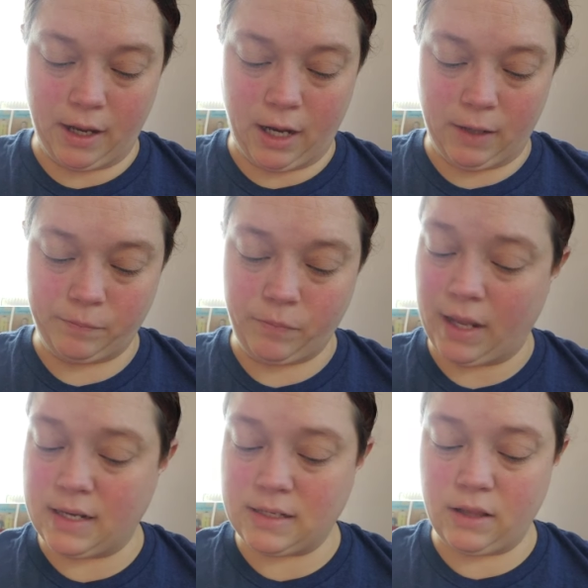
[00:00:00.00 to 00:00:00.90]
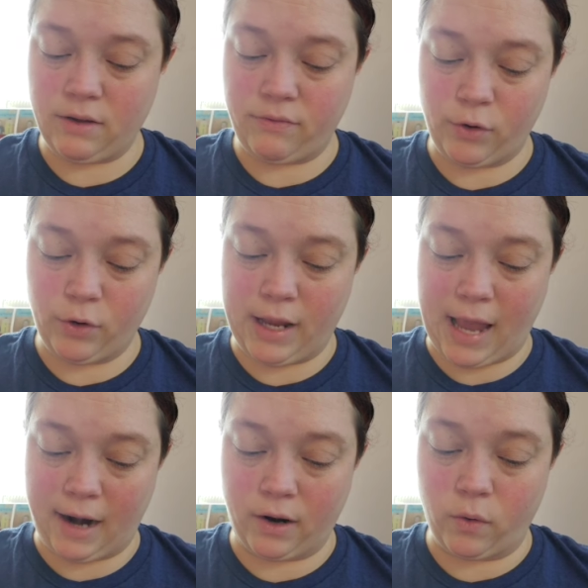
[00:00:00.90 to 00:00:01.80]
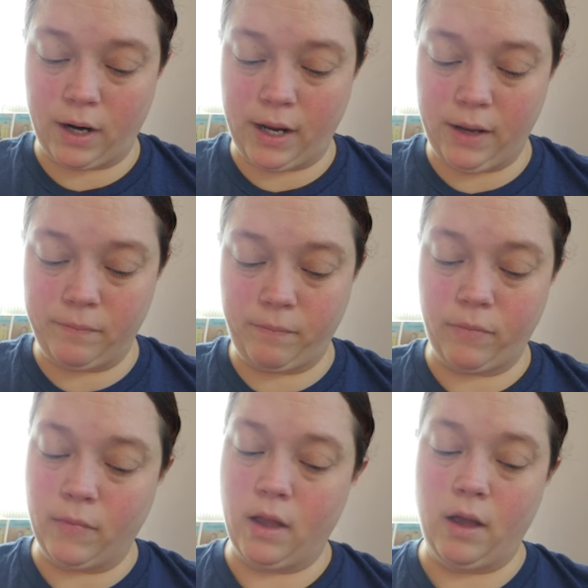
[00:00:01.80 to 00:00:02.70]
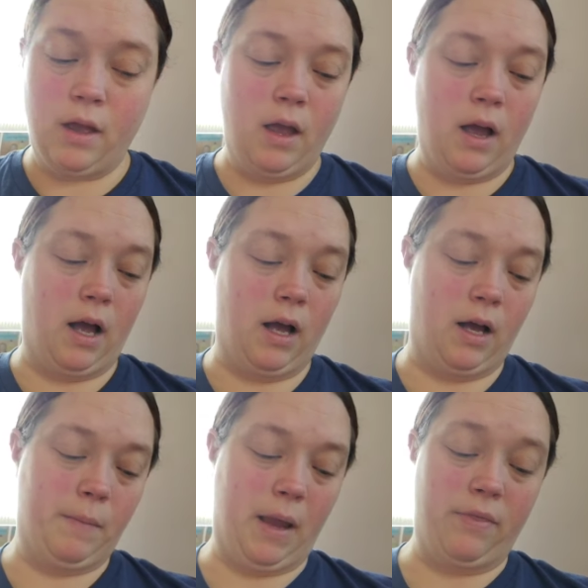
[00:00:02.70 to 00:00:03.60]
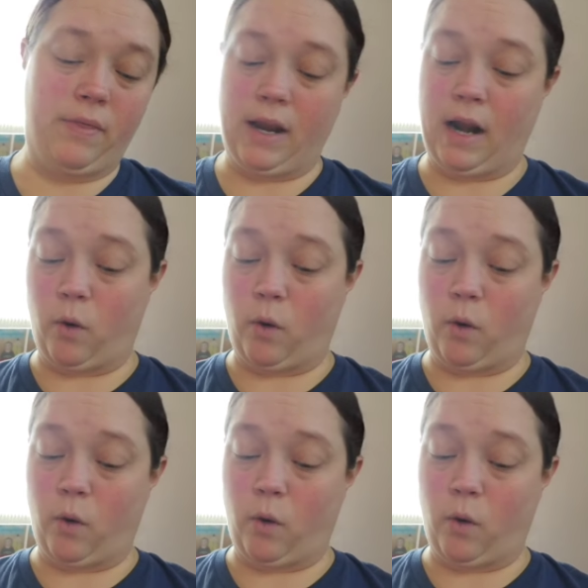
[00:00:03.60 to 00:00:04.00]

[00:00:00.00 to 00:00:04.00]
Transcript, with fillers: Um, it is in the fruity category. Um, and then our